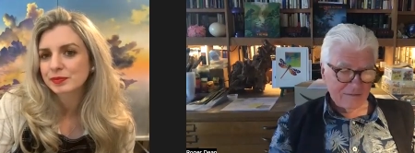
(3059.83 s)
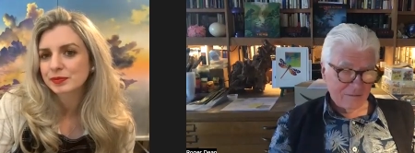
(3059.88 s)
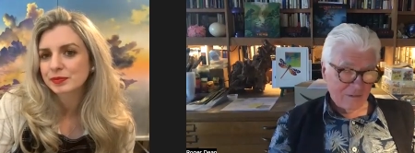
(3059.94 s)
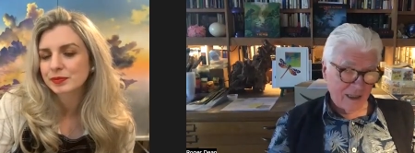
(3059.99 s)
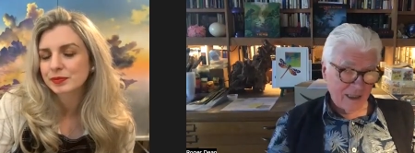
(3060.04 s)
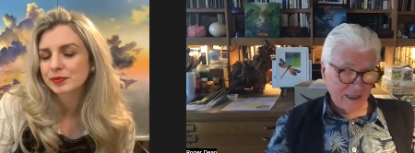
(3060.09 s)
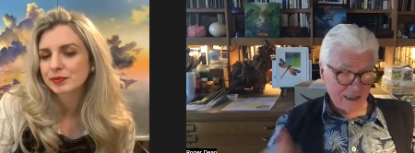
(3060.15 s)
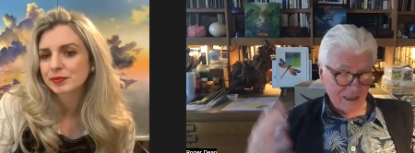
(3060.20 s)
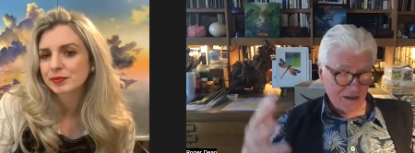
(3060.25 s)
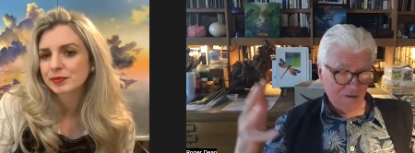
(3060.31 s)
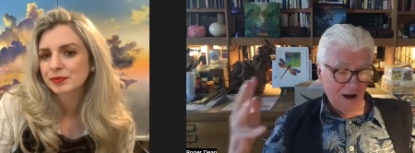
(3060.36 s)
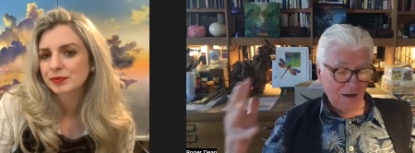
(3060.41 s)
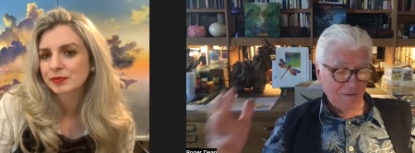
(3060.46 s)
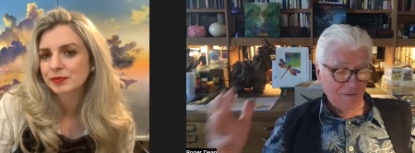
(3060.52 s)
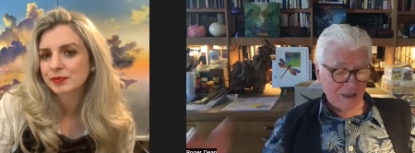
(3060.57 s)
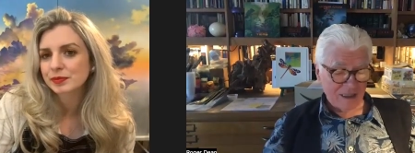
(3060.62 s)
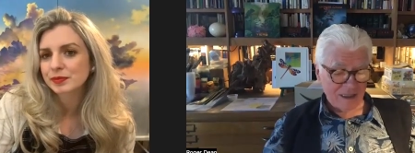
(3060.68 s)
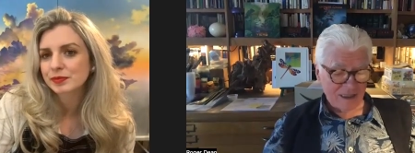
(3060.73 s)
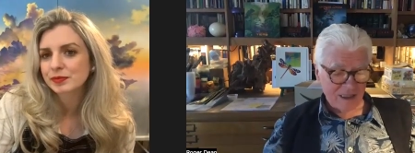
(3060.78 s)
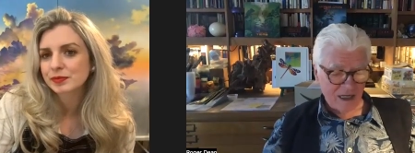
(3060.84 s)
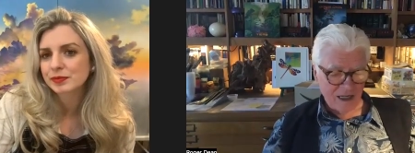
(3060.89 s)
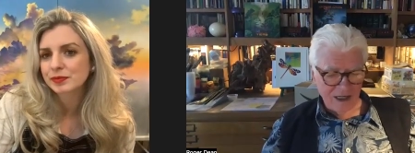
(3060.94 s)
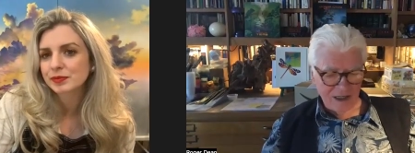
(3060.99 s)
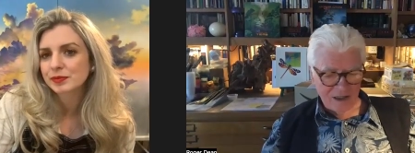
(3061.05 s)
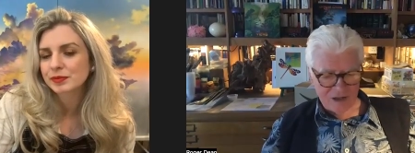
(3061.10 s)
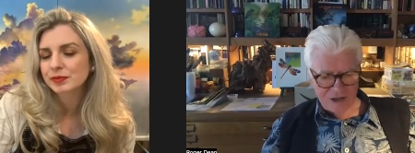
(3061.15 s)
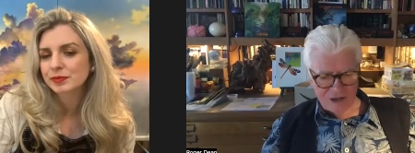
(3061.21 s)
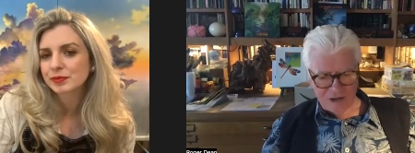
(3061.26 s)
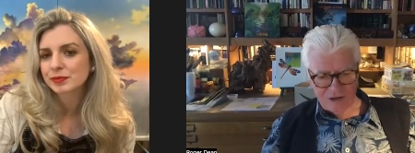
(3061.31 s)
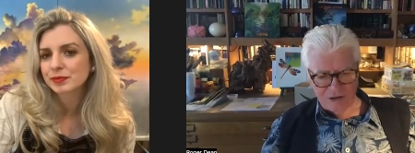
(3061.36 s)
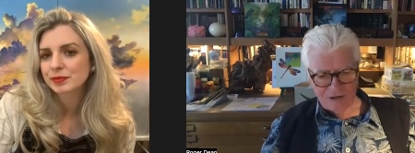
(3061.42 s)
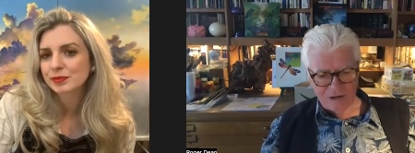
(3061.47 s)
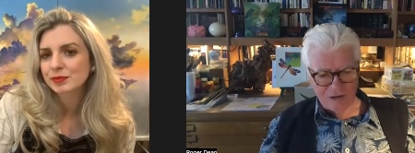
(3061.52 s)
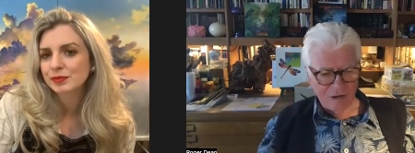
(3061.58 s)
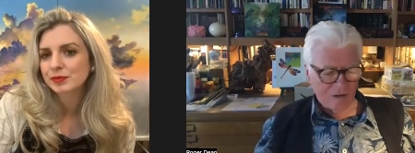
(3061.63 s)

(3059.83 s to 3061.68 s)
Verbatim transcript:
Speaker 1: Well, he's a graphic designer too,